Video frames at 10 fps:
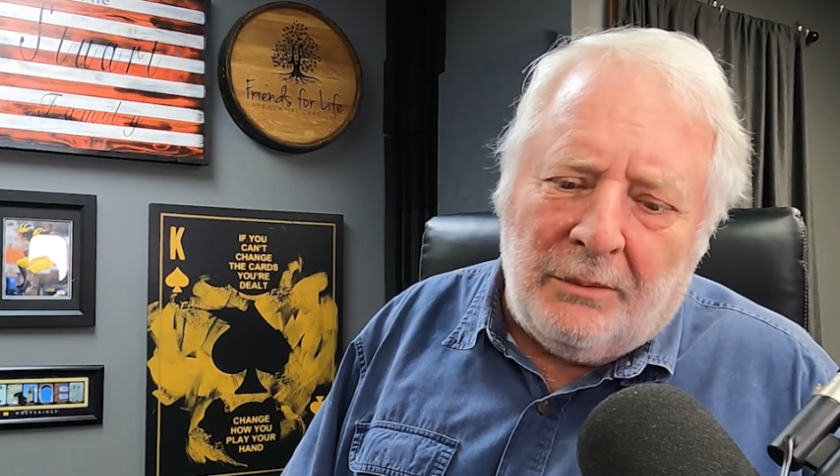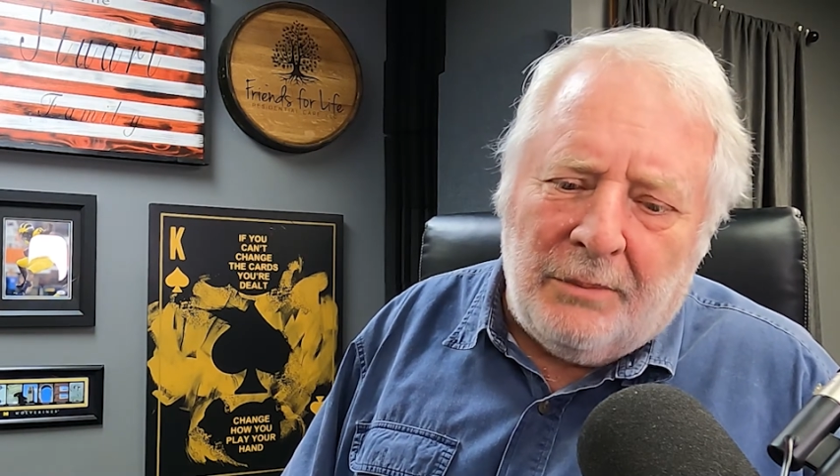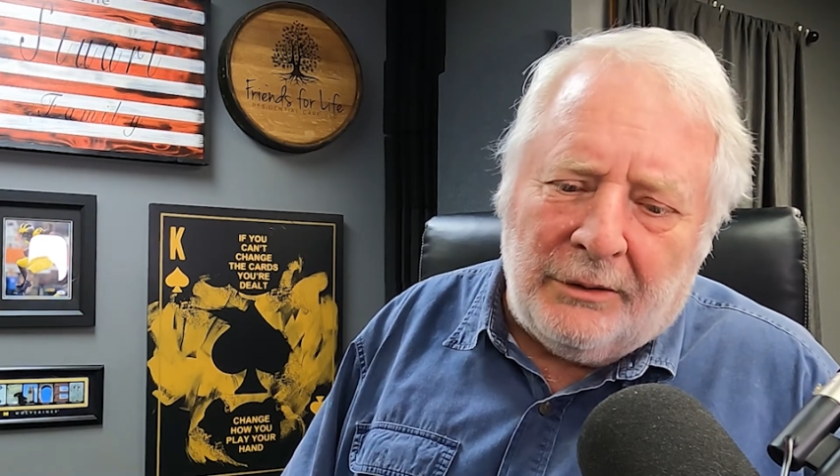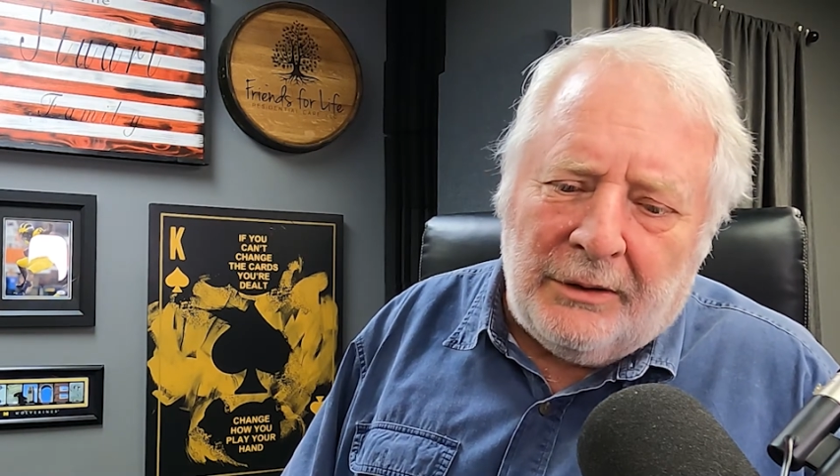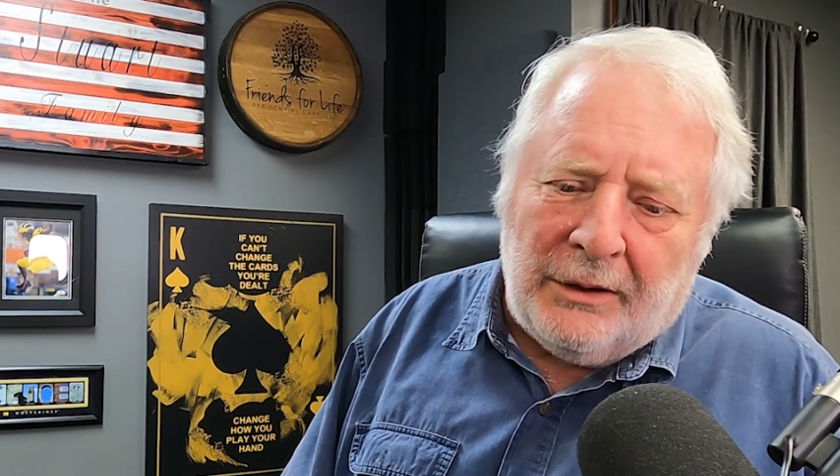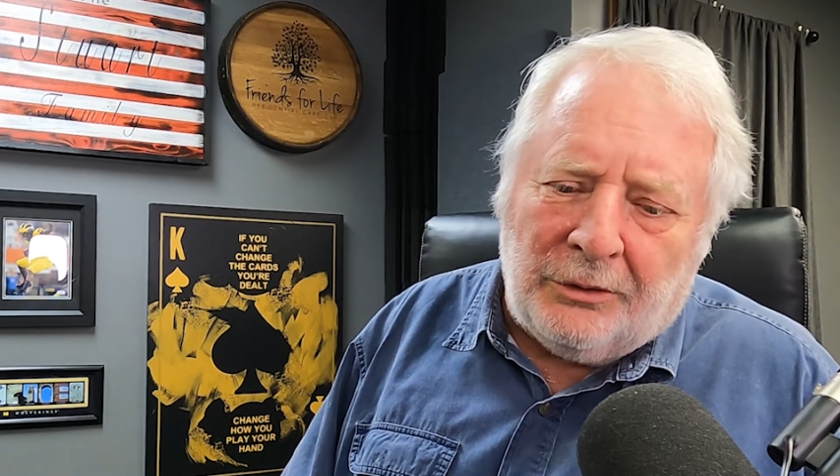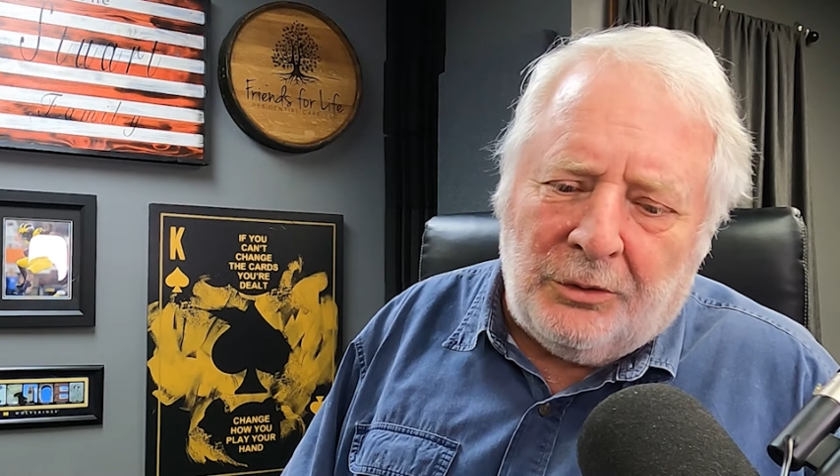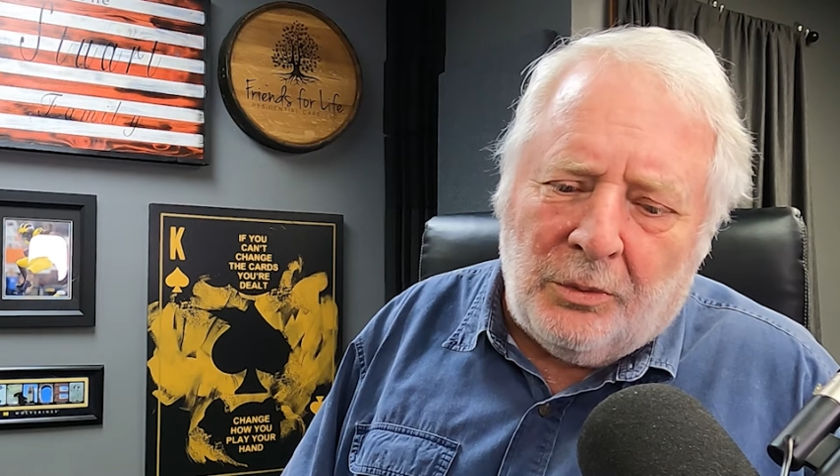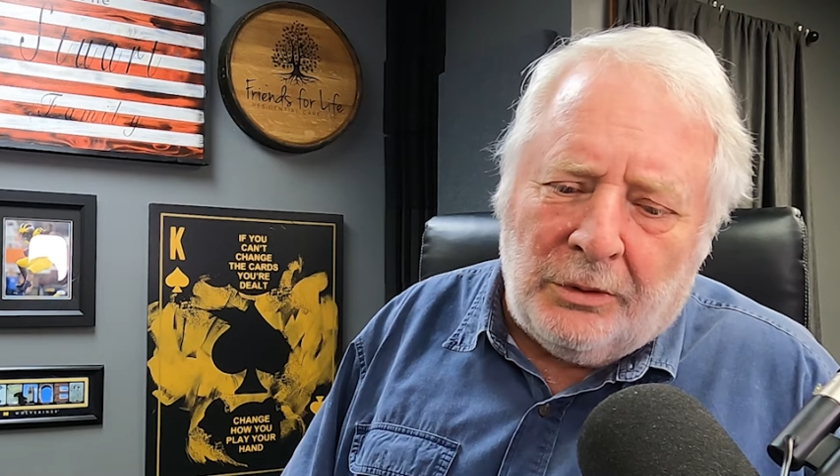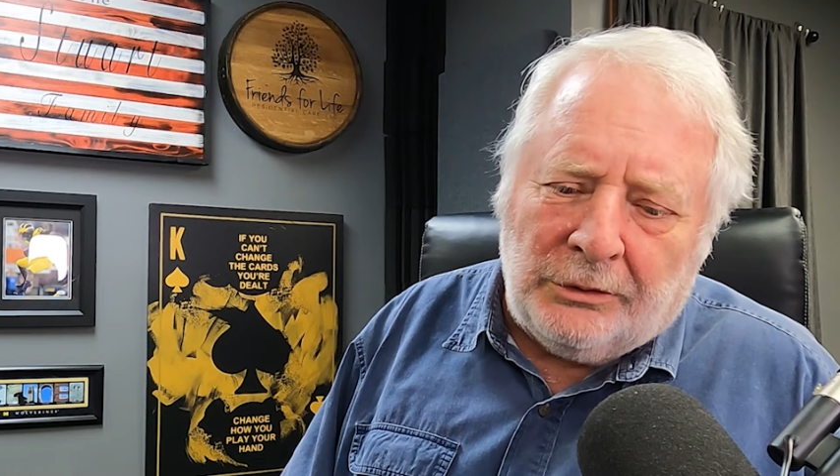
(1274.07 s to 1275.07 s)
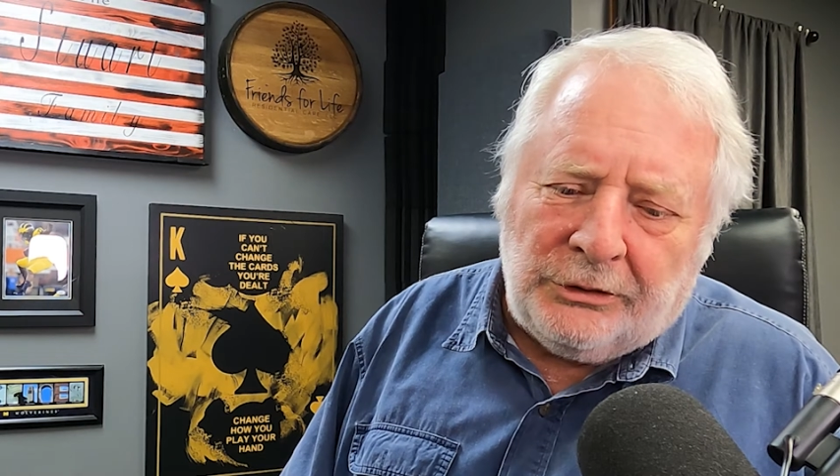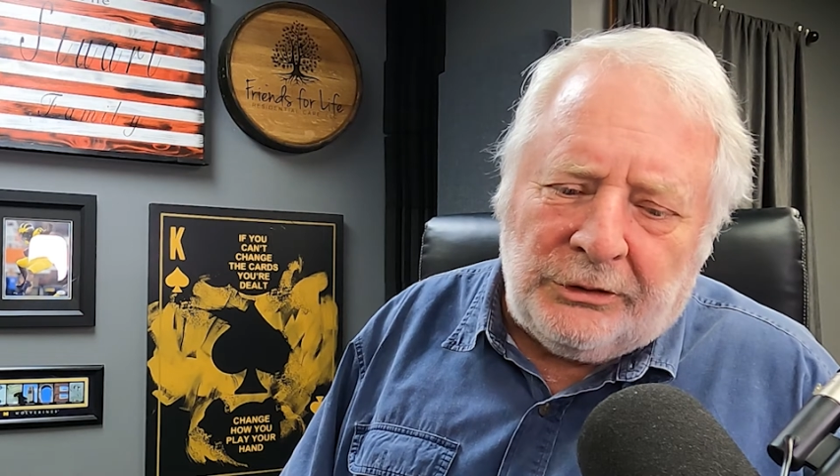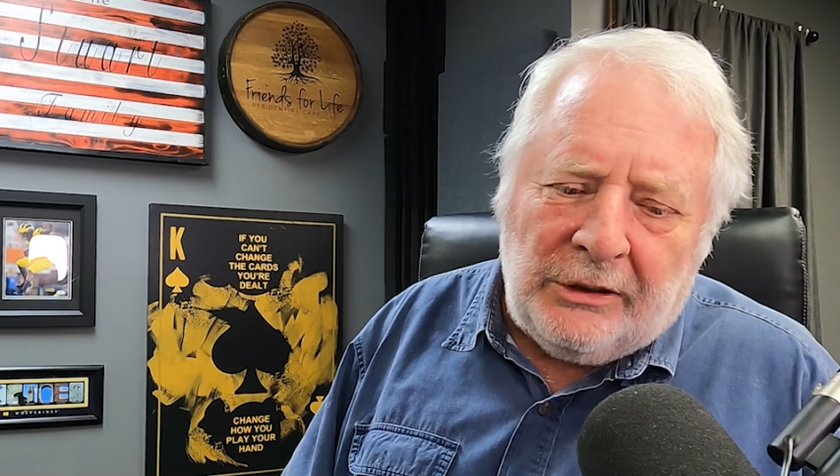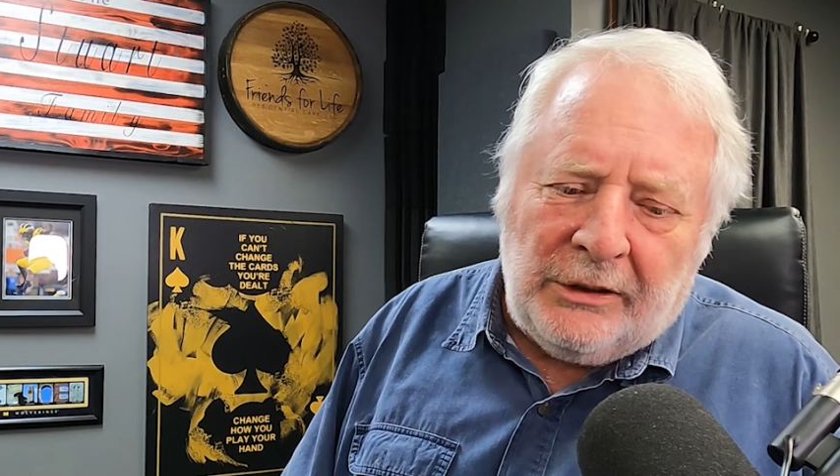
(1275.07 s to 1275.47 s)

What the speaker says: about the outdoors.